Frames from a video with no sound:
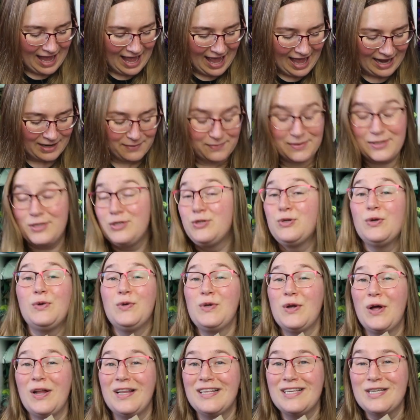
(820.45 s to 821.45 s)
and it was
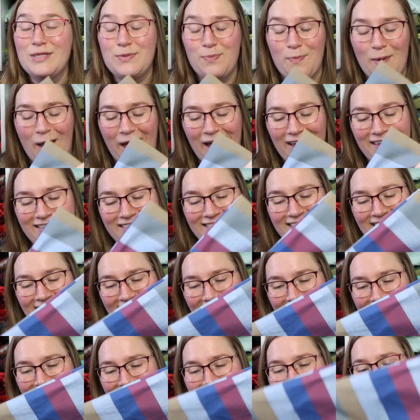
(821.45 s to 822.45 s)
$2 back
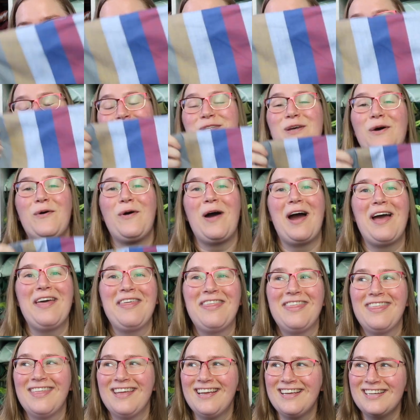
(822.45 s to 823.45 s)
then, so I
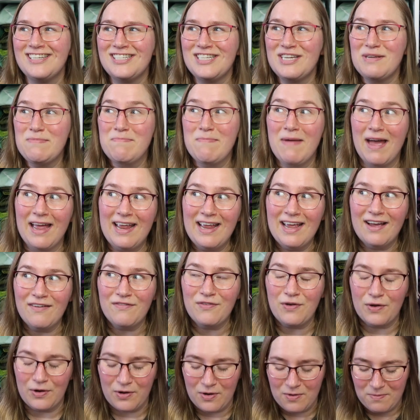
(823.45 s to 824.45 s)
think she may
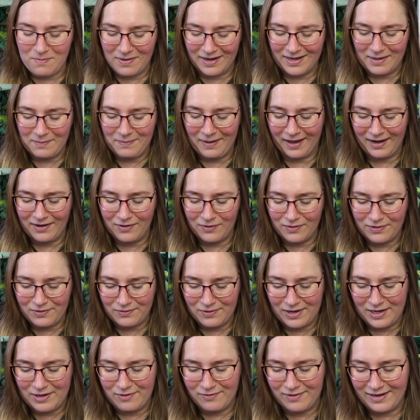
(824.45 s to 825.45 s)
have got her money back
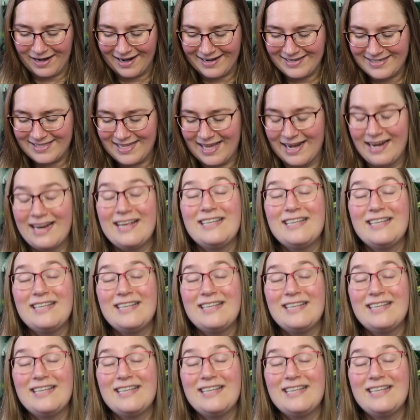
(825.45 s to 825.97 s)
in regards to that.